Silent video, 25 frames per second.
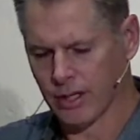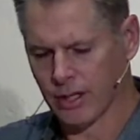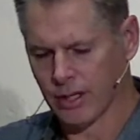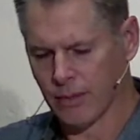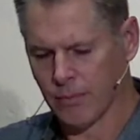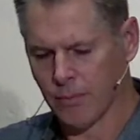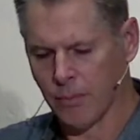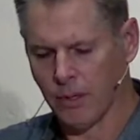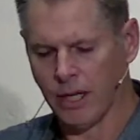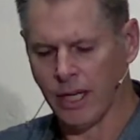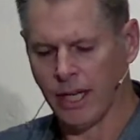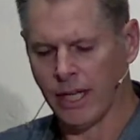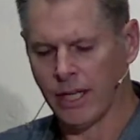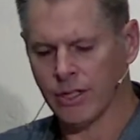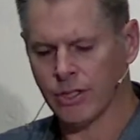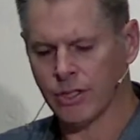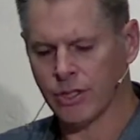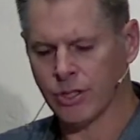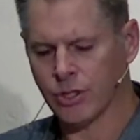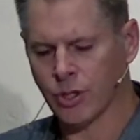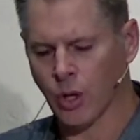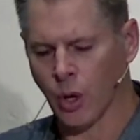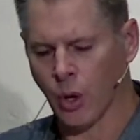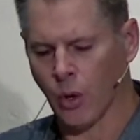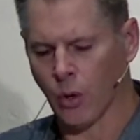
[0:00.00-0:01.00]
but his
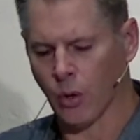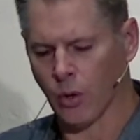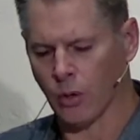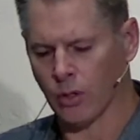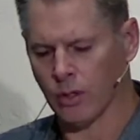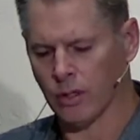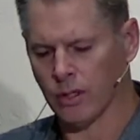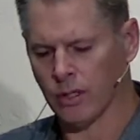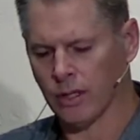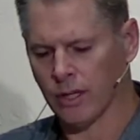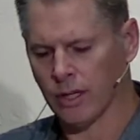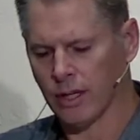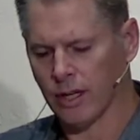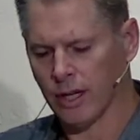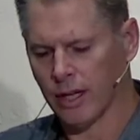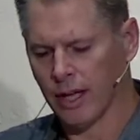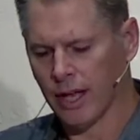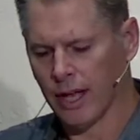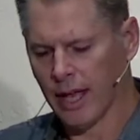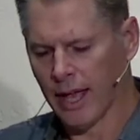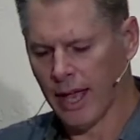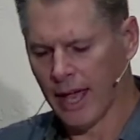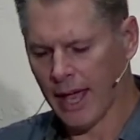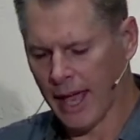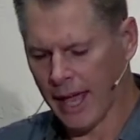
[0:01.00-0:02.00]
soul
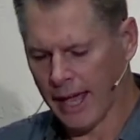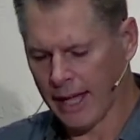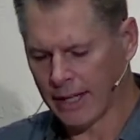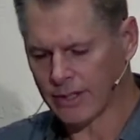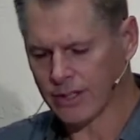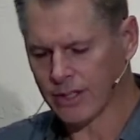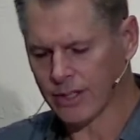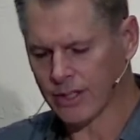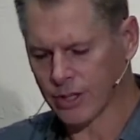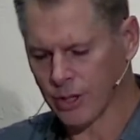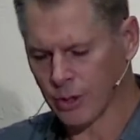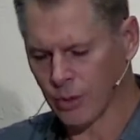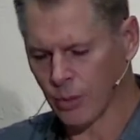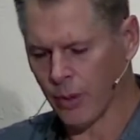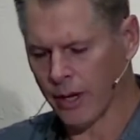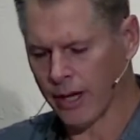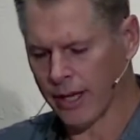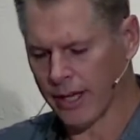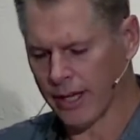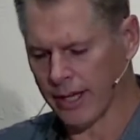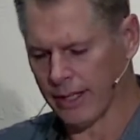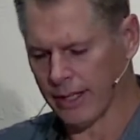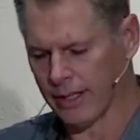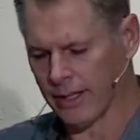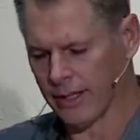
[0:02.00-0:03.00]
hates the
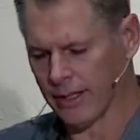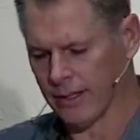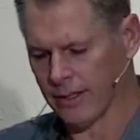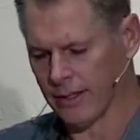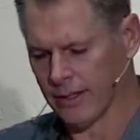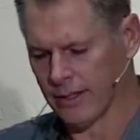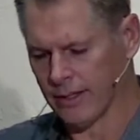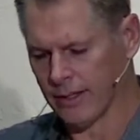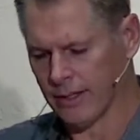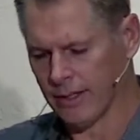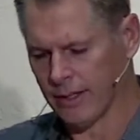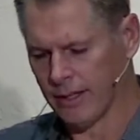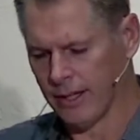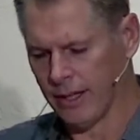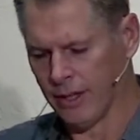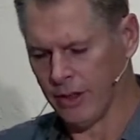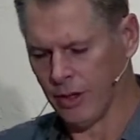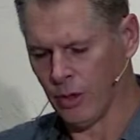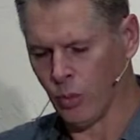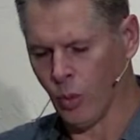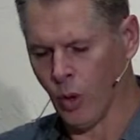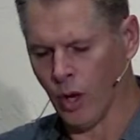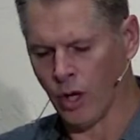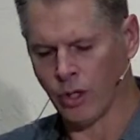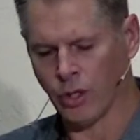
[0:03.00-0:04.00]
wicked and the
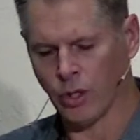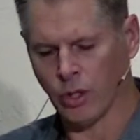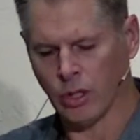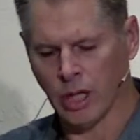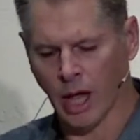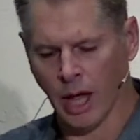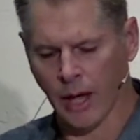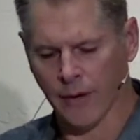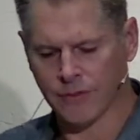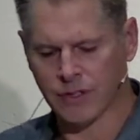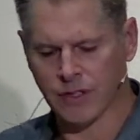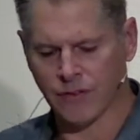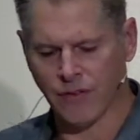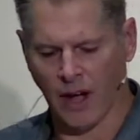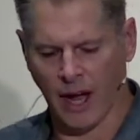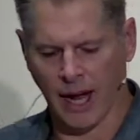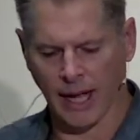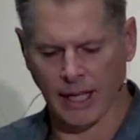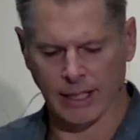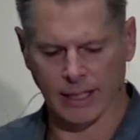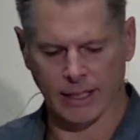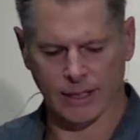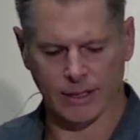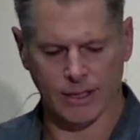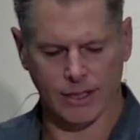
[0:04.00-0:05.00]
one who loves
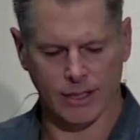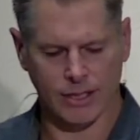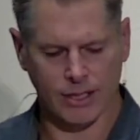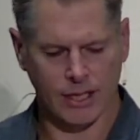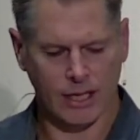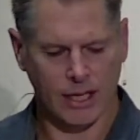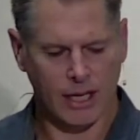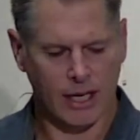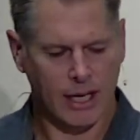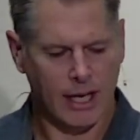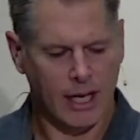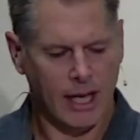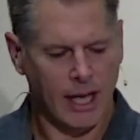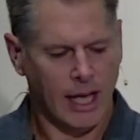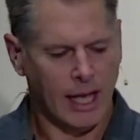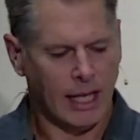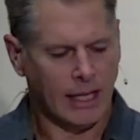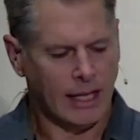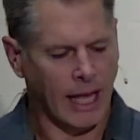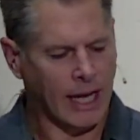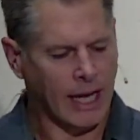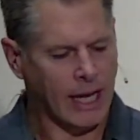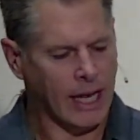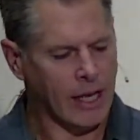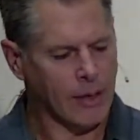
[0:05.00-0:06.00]
violence.
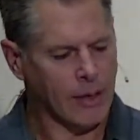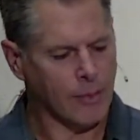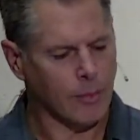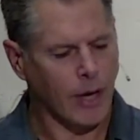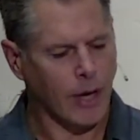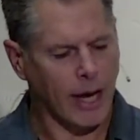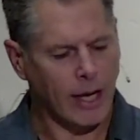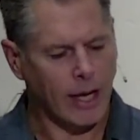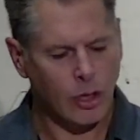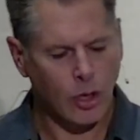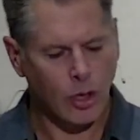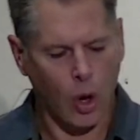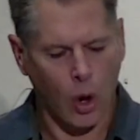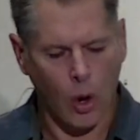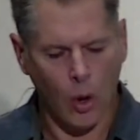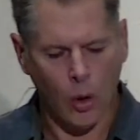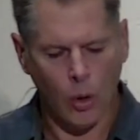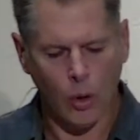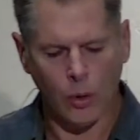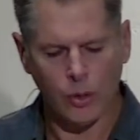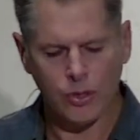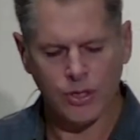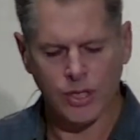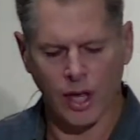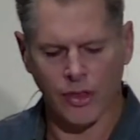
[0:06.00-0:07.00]
Let him rain
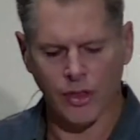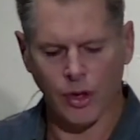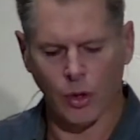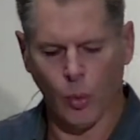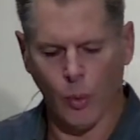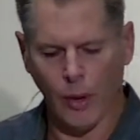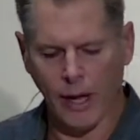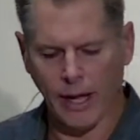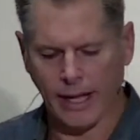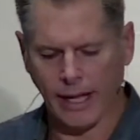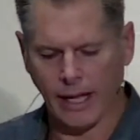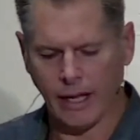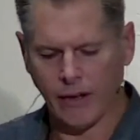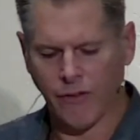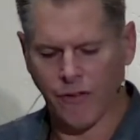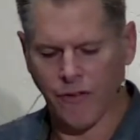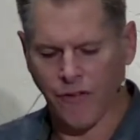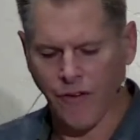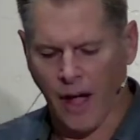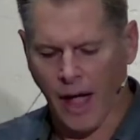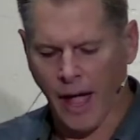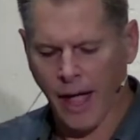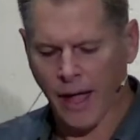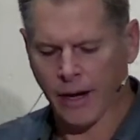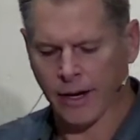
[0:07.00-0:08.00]
coals on the wicked,
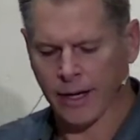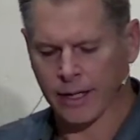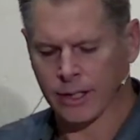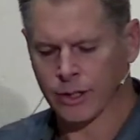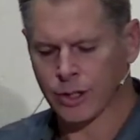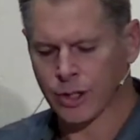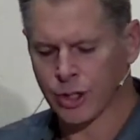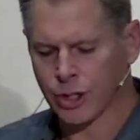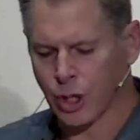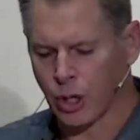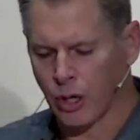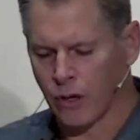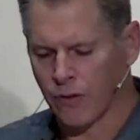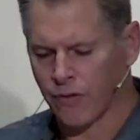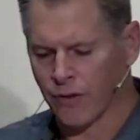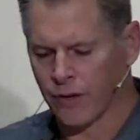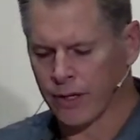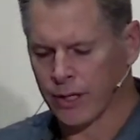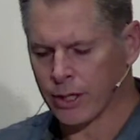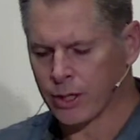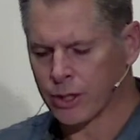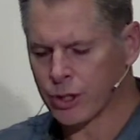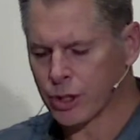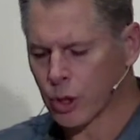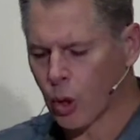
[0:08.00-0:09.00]
fire and sulfur and
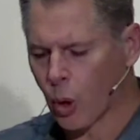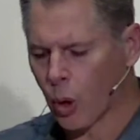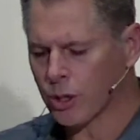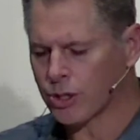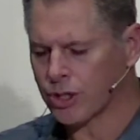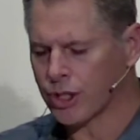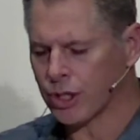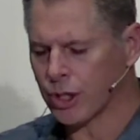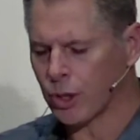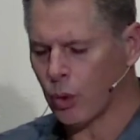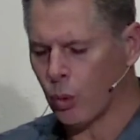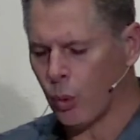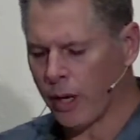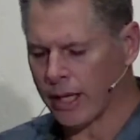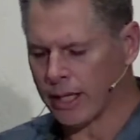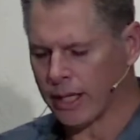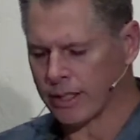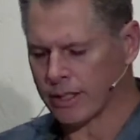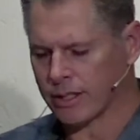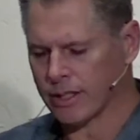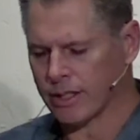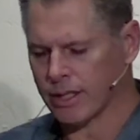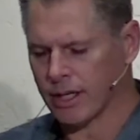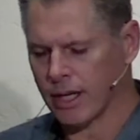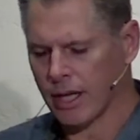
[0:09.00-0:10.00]
a scorching
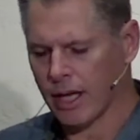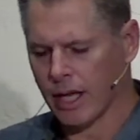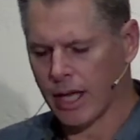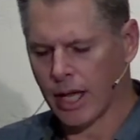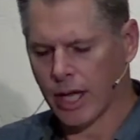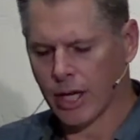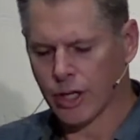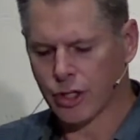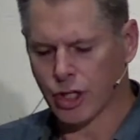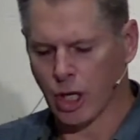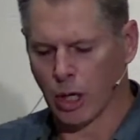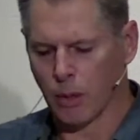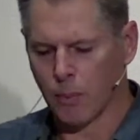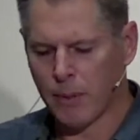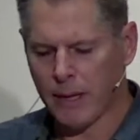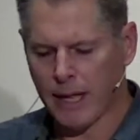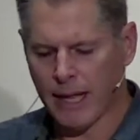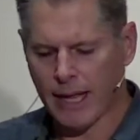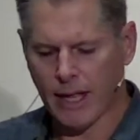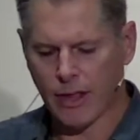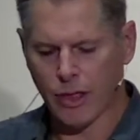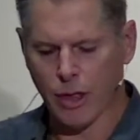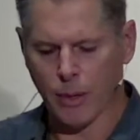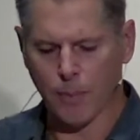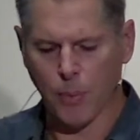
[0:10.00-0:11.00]
wind shall
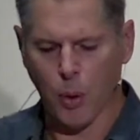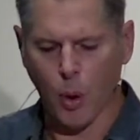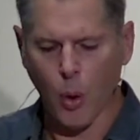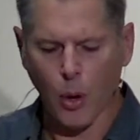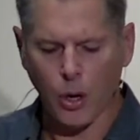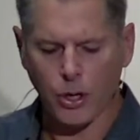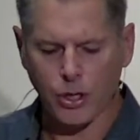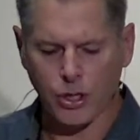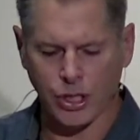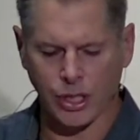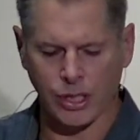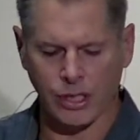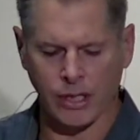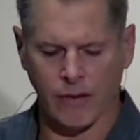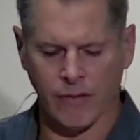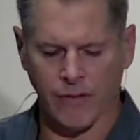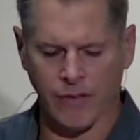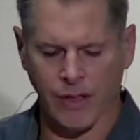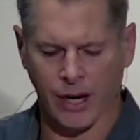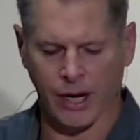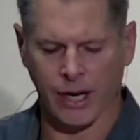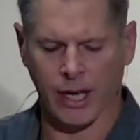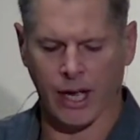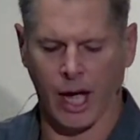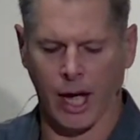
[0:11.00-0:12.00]
be the portion of
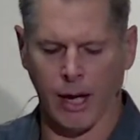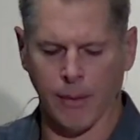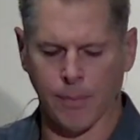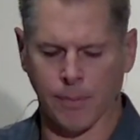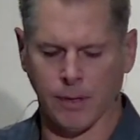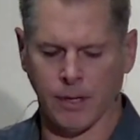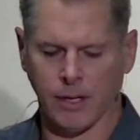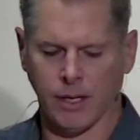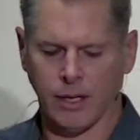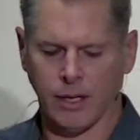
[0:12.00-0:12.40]
their cup.